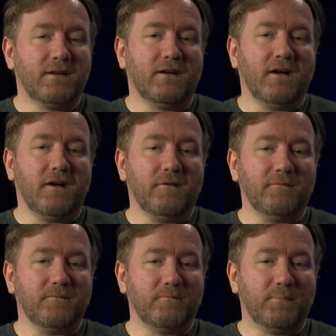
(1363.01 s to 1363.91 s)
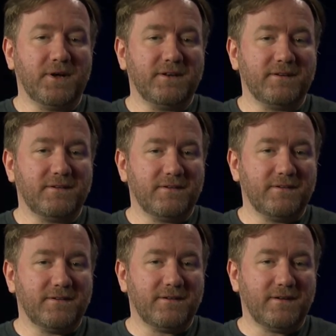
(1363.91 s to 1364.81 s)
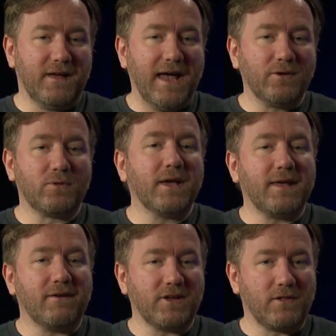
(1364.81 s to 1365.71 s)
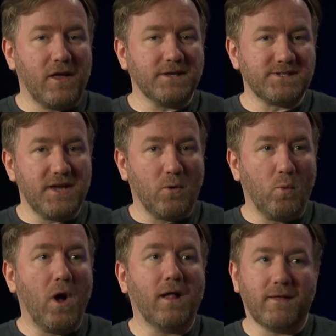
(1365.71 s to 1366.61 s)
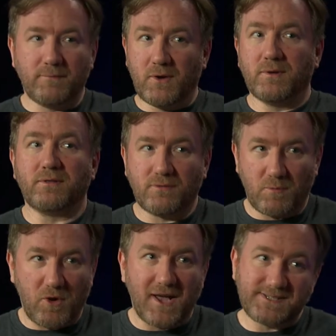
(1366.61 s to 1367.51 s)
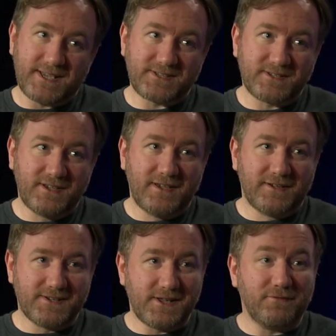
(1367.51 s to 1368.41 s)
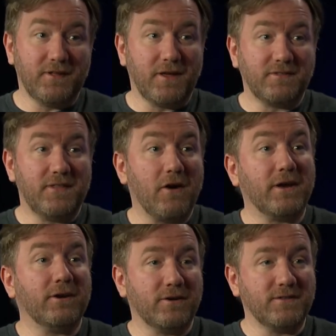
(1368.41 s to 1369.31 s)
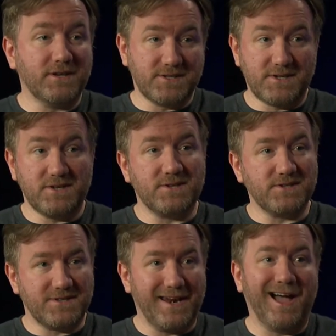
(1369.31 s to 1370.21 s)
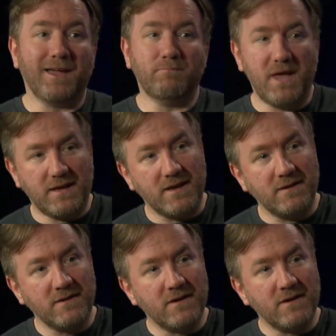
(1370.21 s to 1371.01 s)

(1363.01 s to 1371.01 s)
Um, but I don't like having clients there while I'm going through the process because I feel like they're hearing the decisions that I'm making.